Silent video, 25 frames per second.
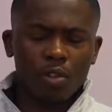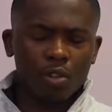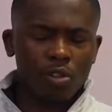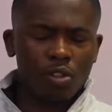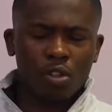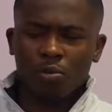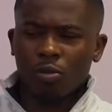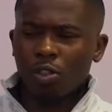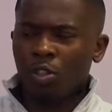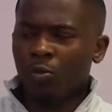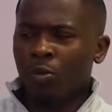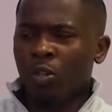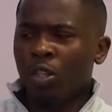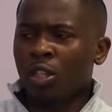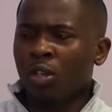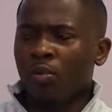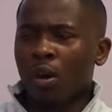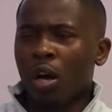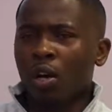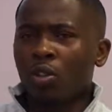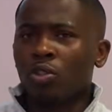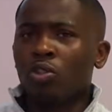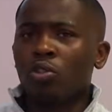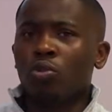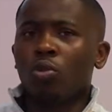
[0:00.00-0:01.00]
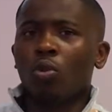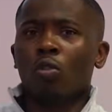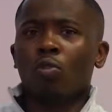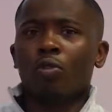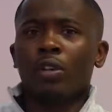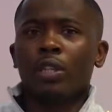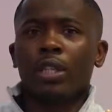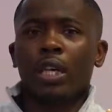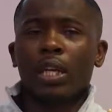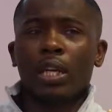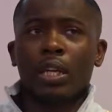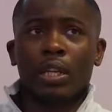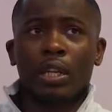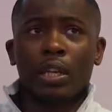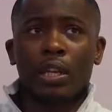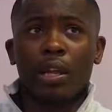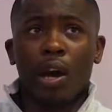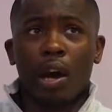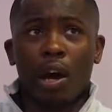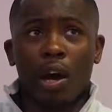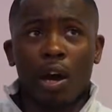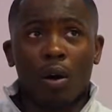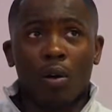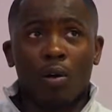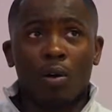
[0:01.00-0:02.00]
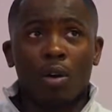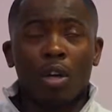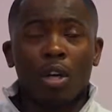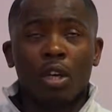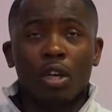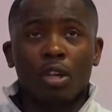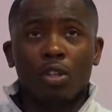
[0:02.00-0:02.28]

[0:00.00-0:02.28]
So we speak about storytelling and how,